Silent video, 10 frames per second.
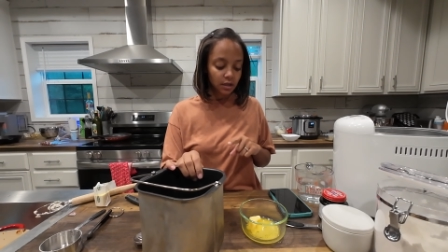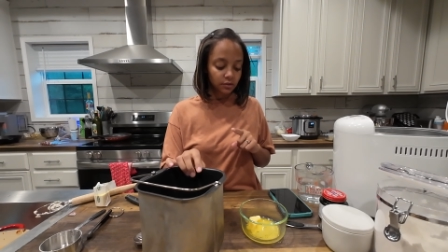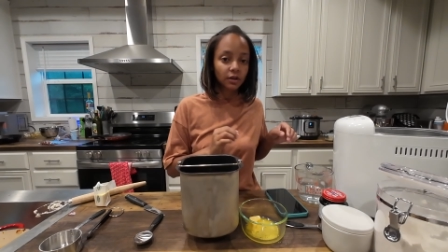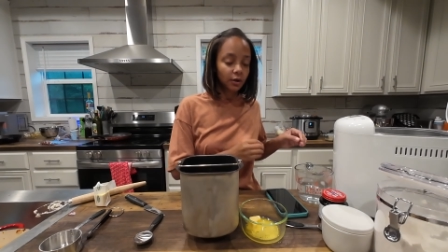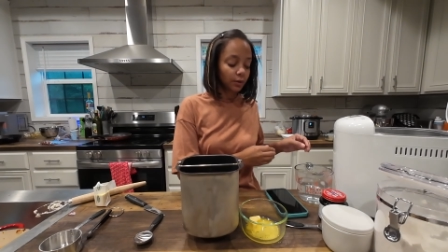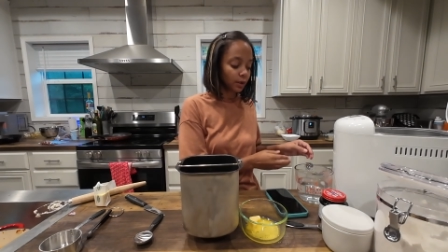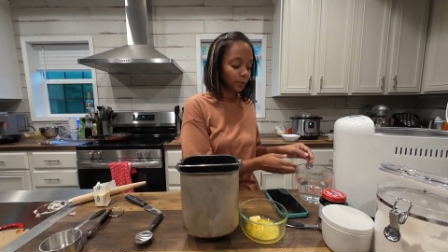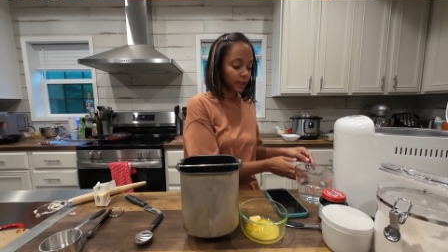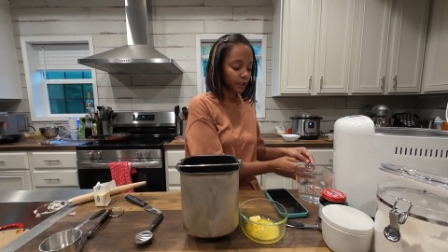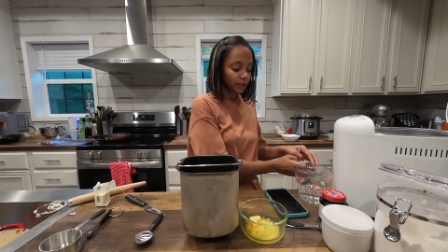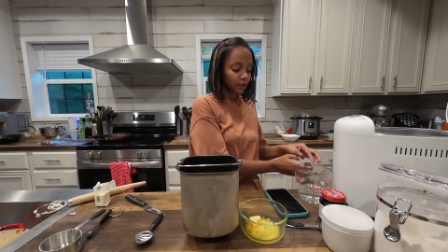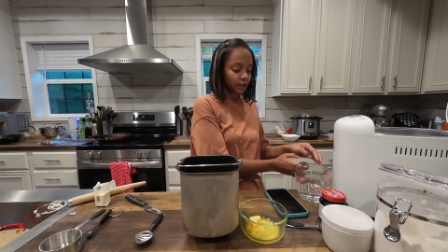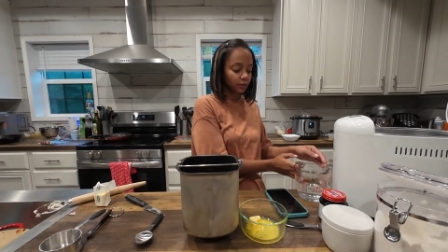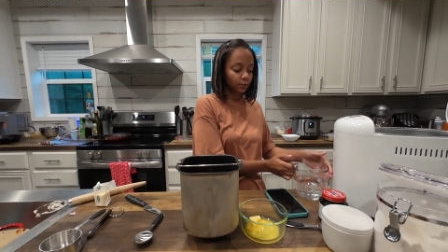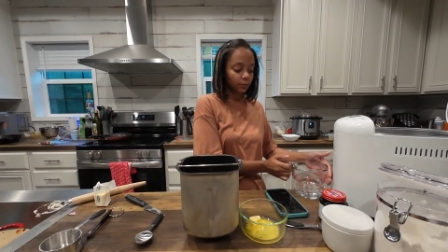So we
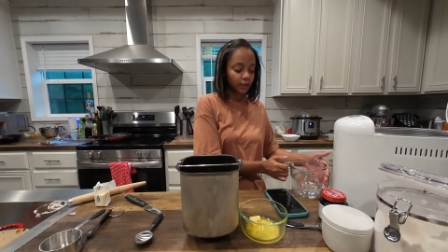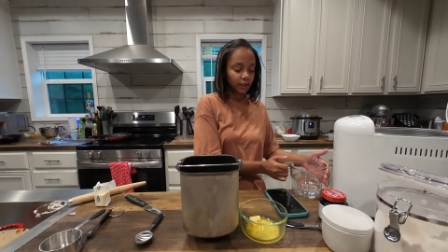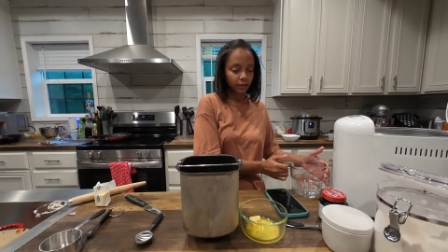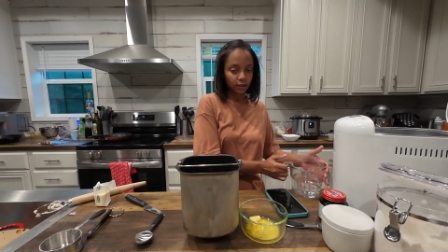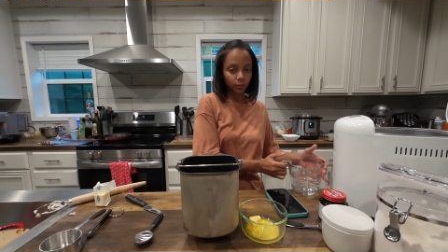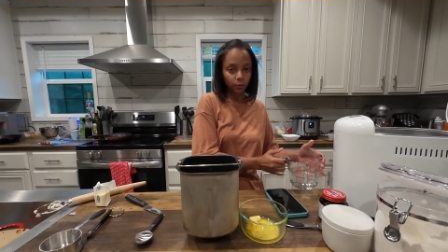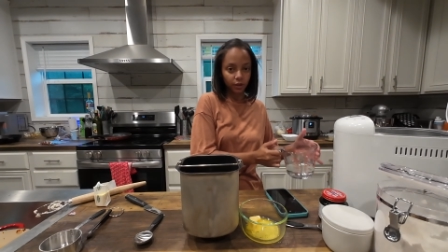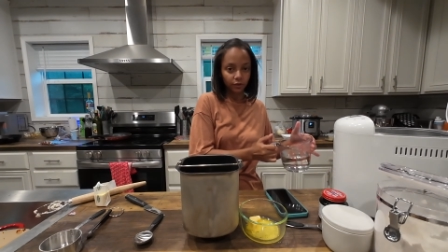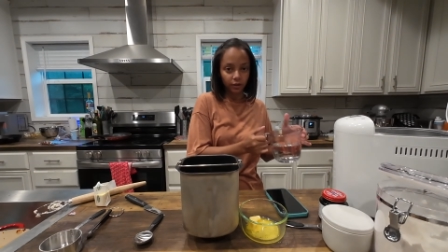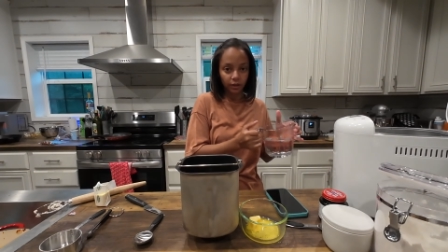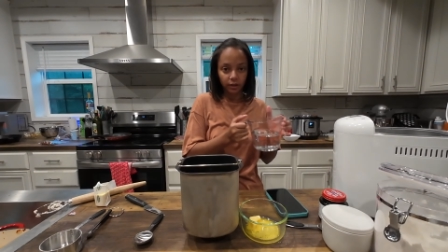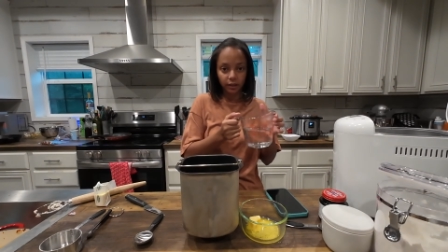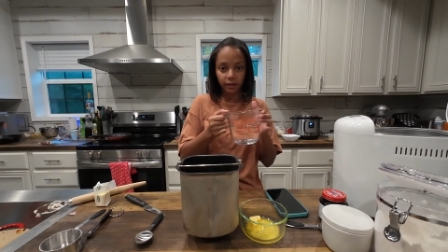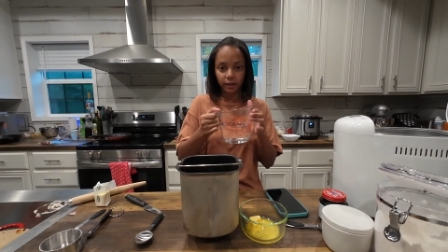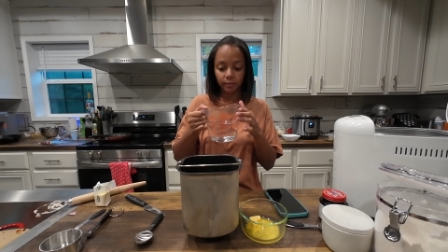need 1 1/3
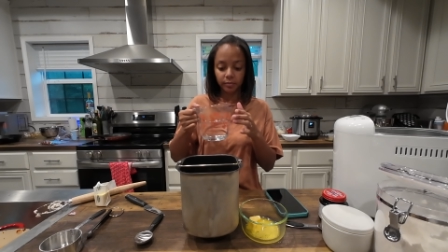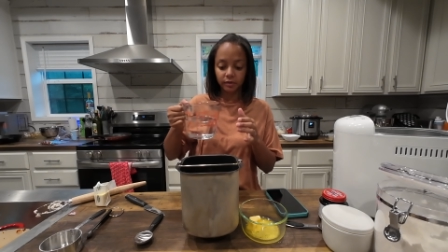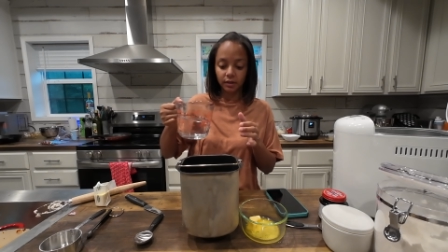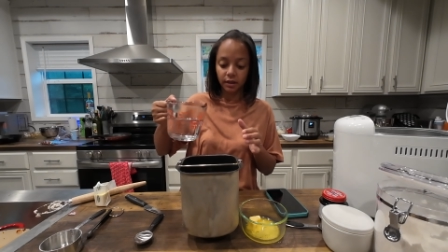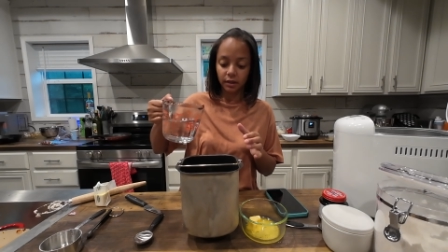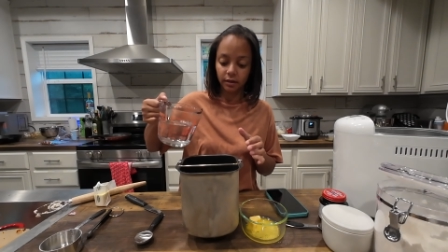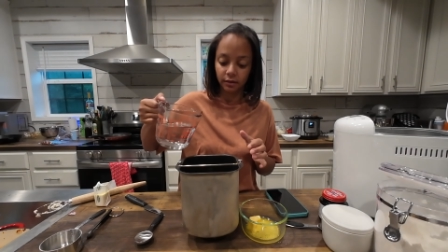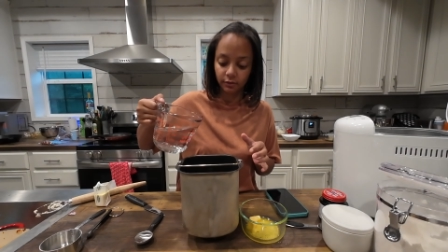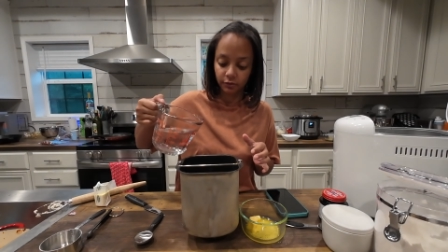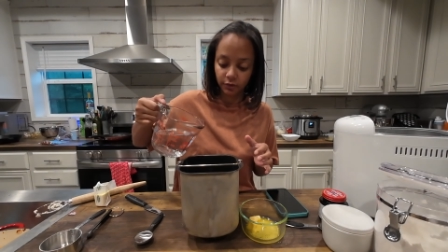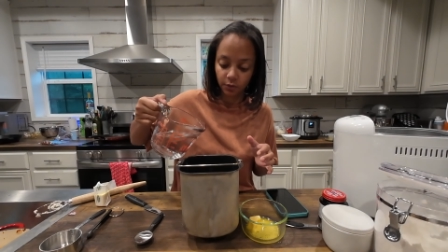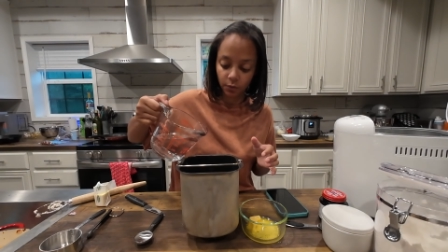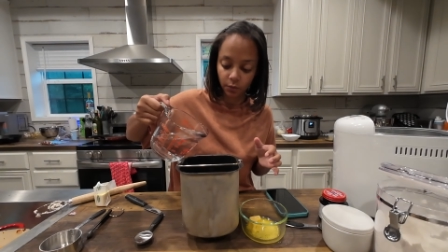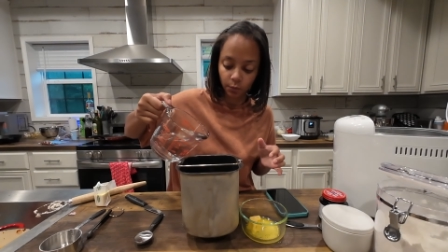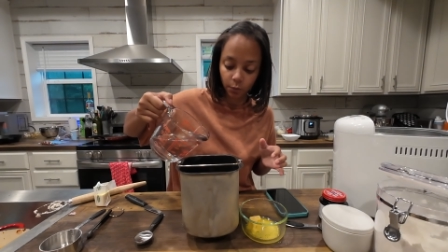cups of
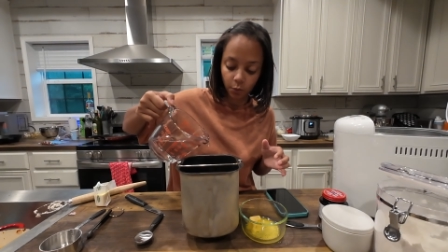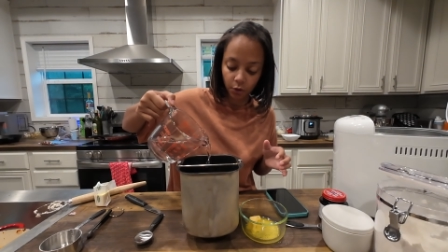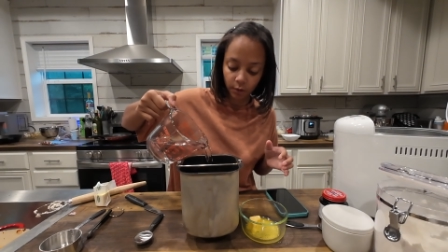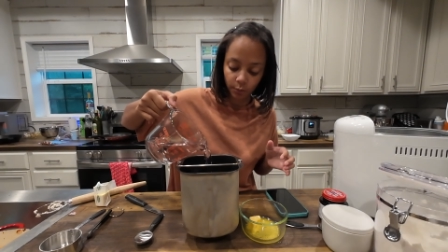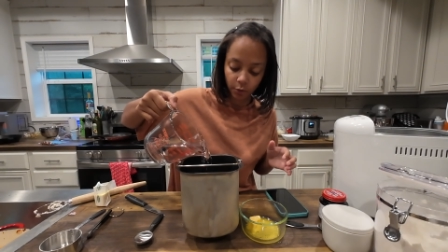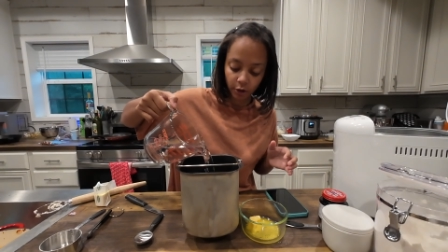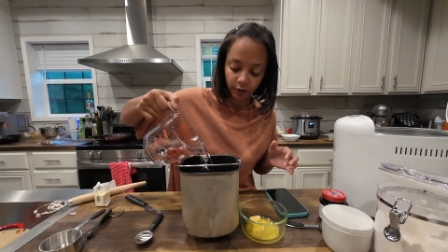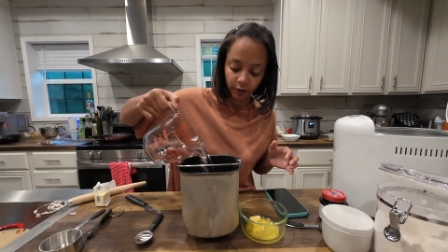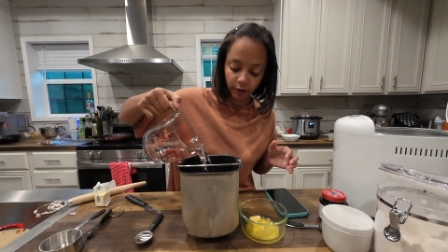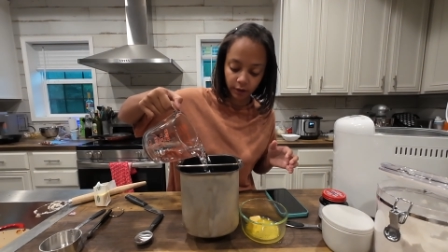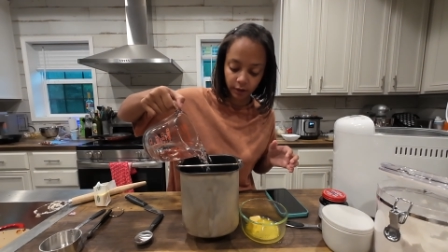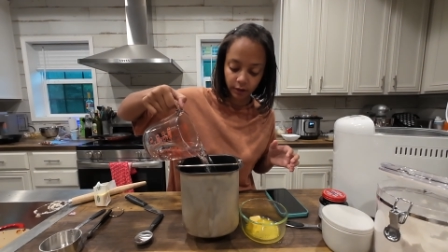warm water,